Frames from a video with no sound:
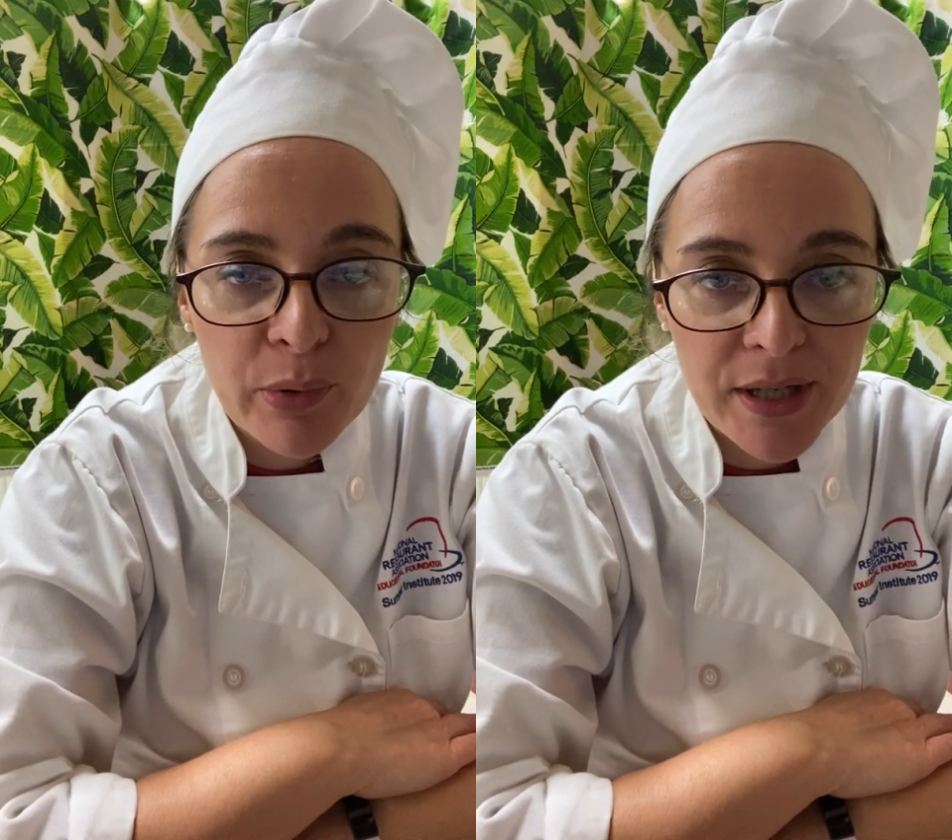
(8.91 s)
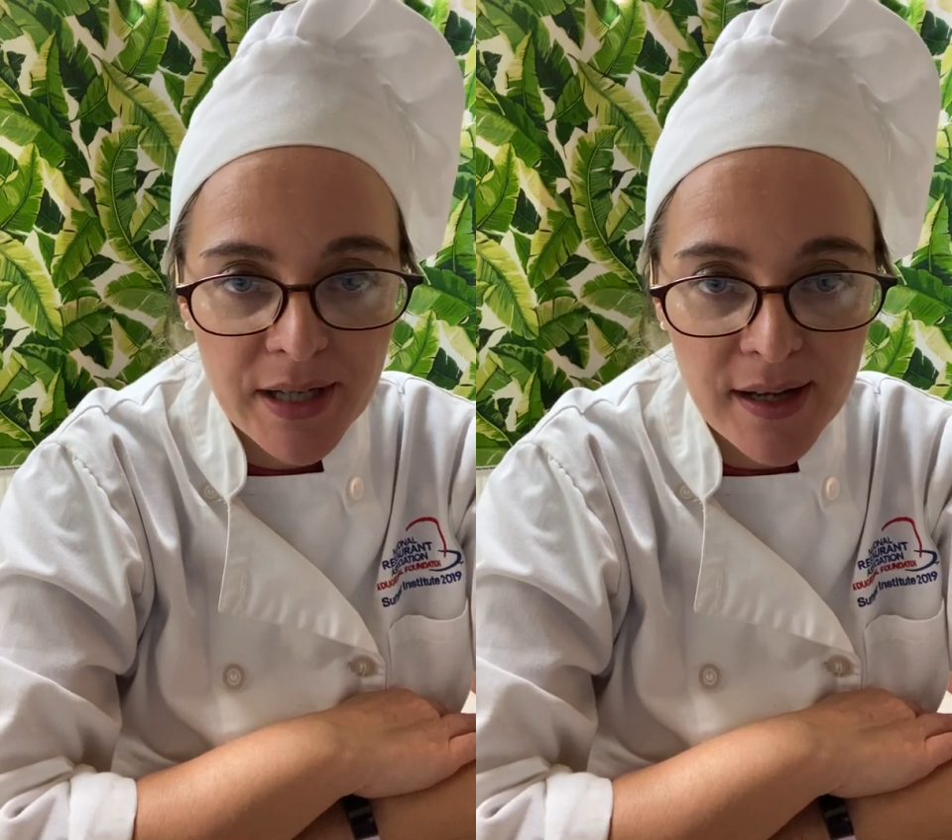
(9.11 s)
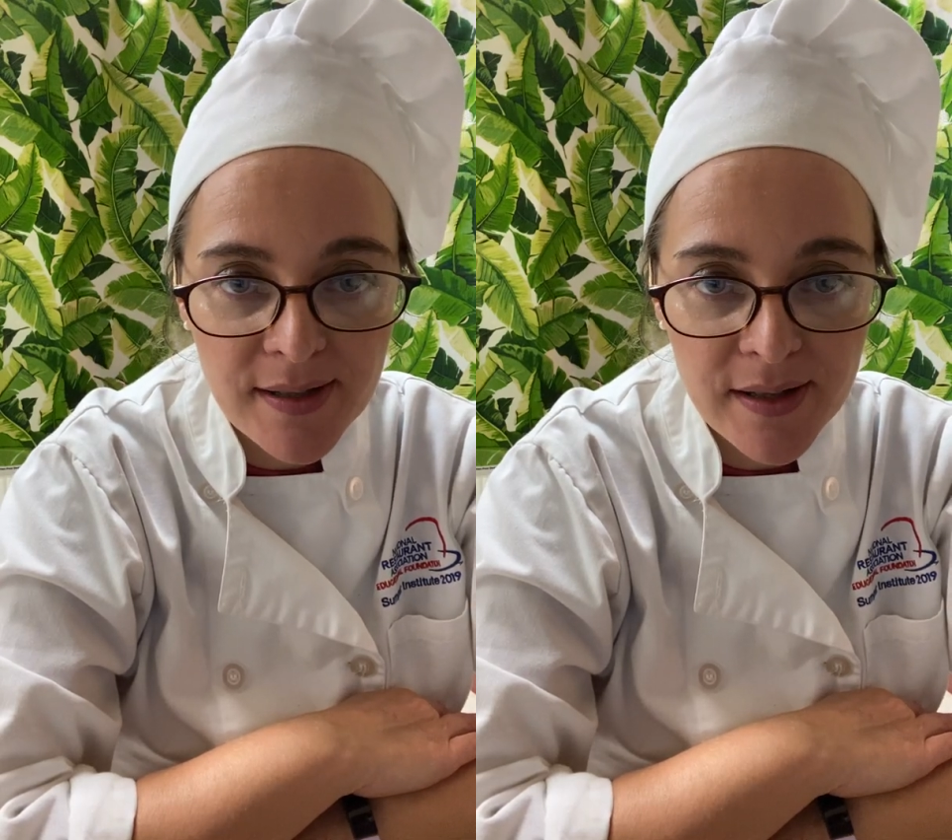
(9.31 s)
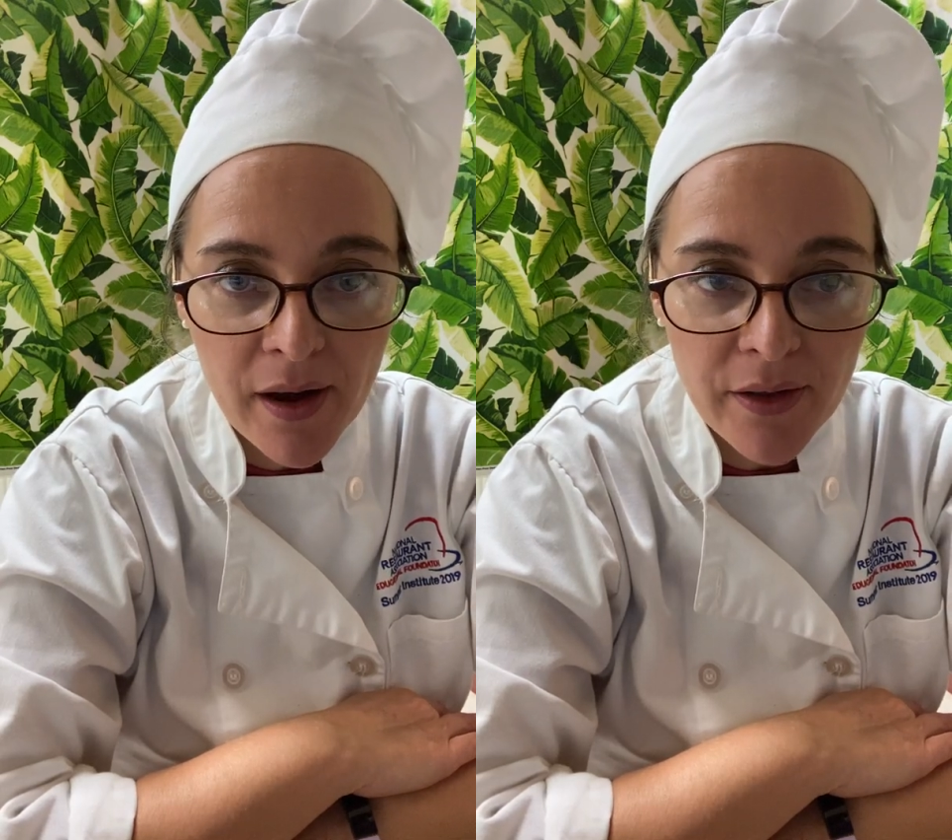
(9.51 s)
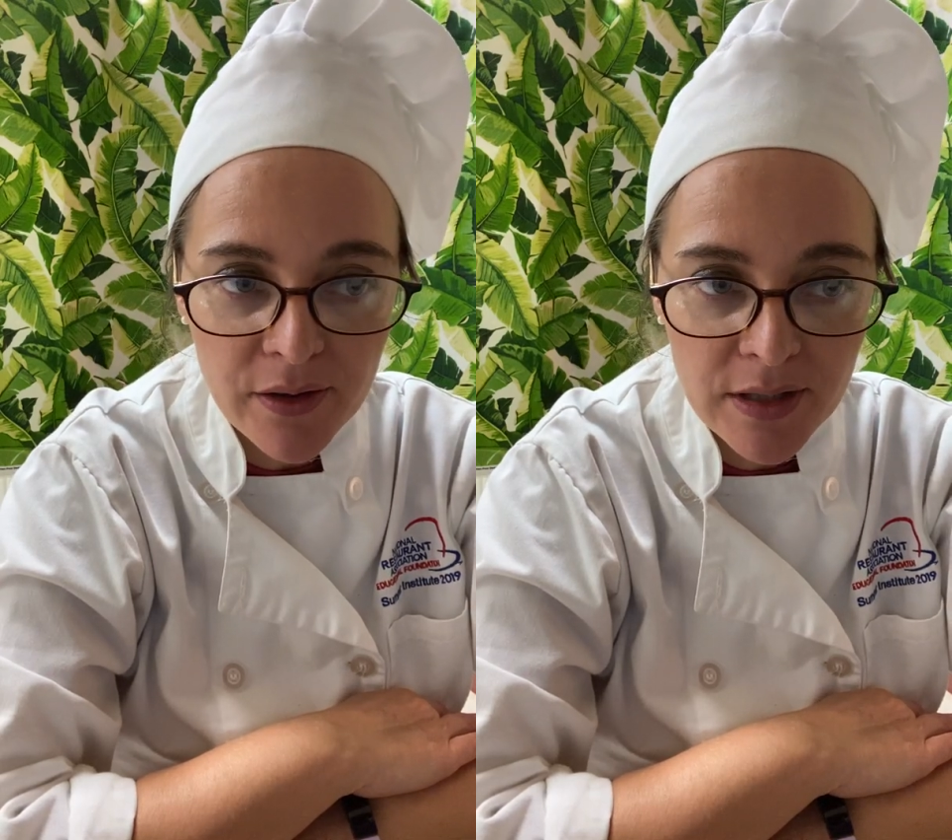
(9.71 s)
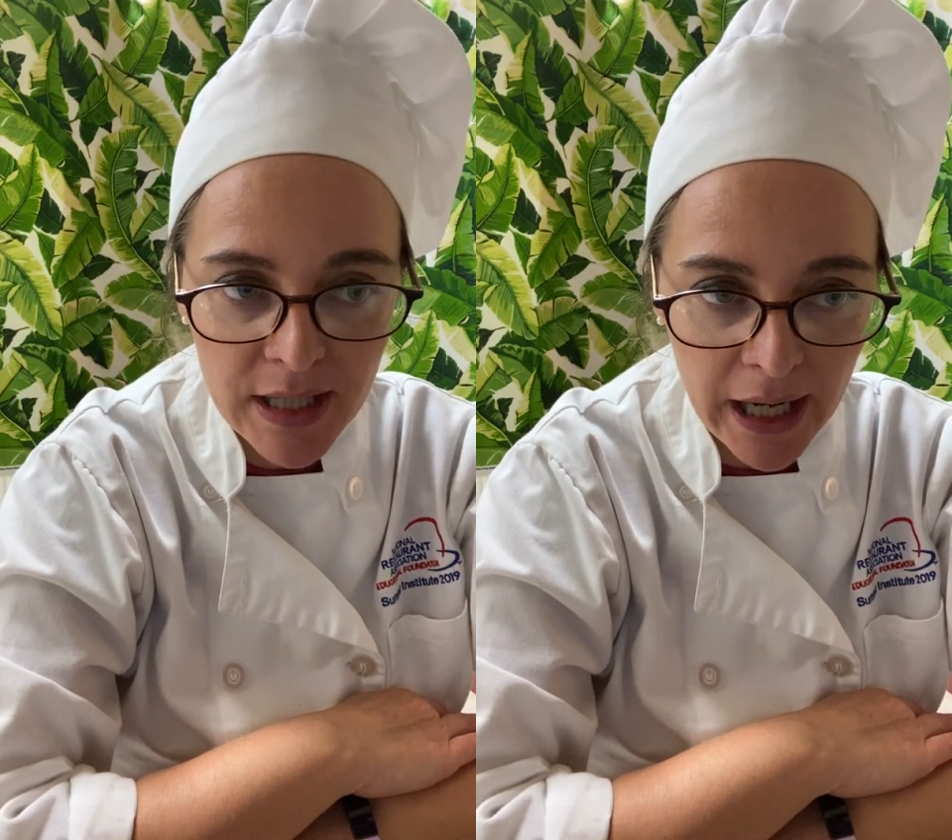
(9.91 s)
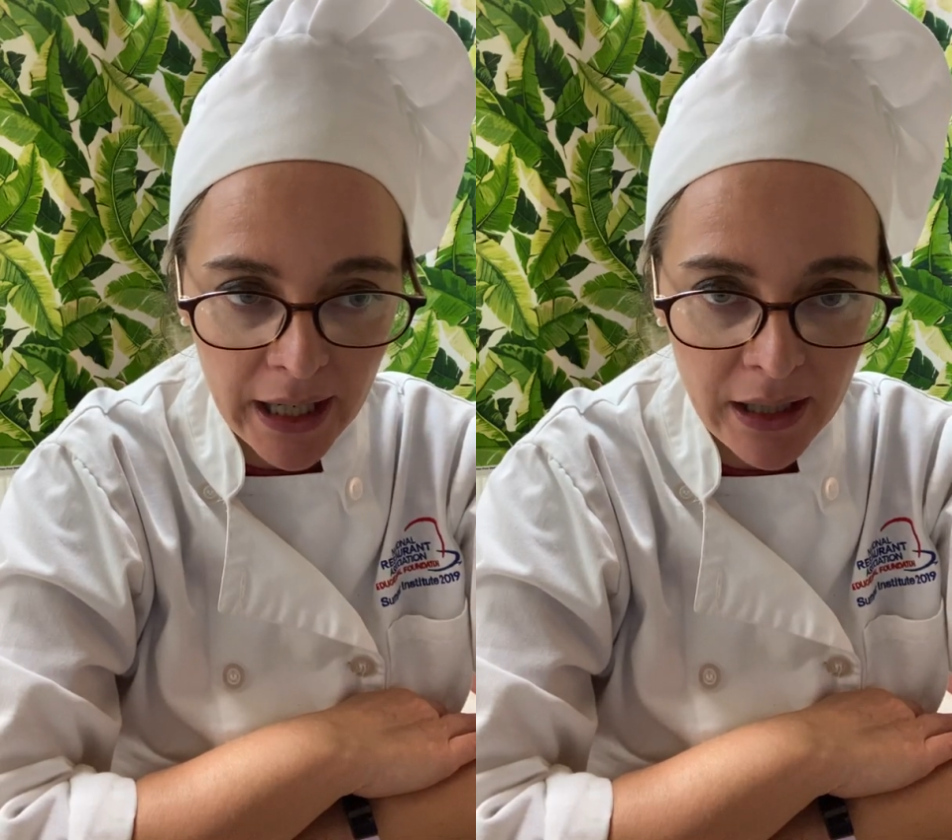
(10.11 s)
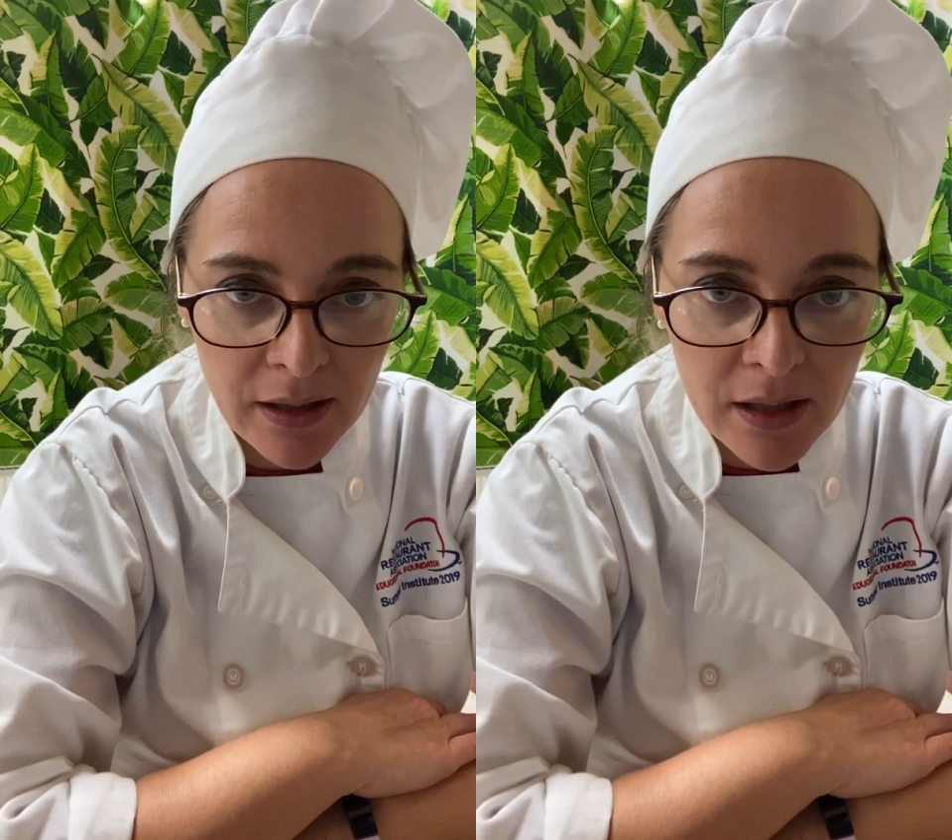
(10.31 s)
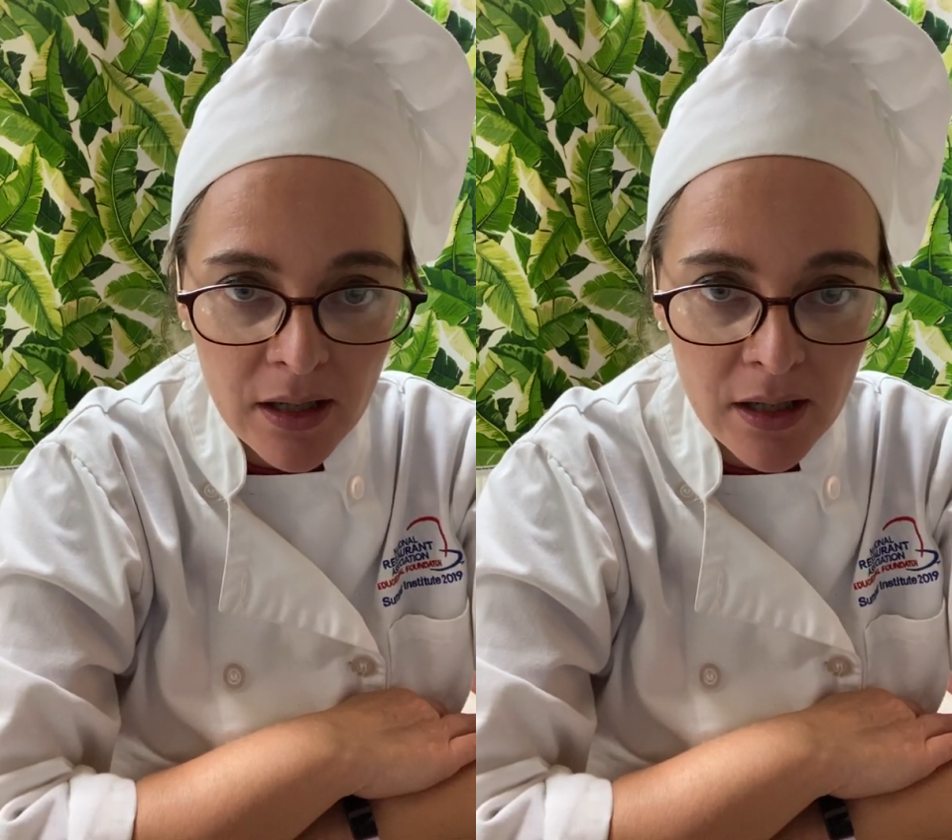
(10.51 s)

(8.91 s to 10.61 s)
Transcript: pre-test the other day.